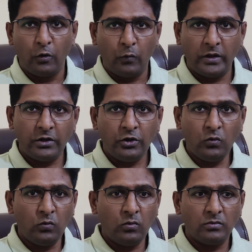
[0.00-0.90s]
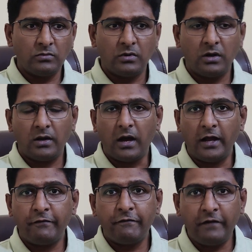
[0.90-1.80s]
whether you
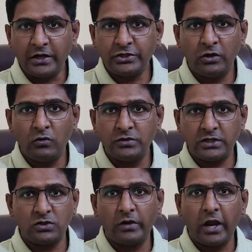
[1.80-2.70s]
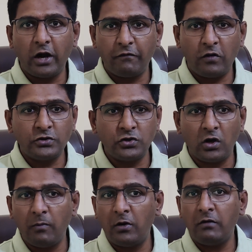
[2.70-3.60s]
are a fresher who's just looking out for a
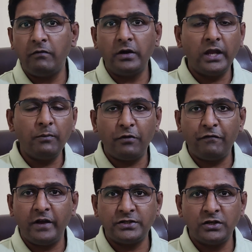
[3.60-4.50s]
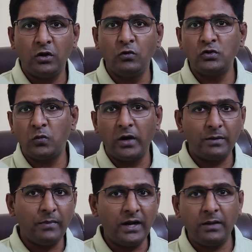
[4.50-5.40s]
job or a working professional who's
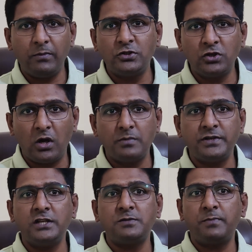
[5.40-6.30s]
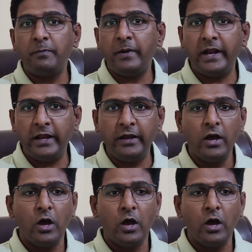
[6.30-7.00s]
worked multiple jobs and is preparing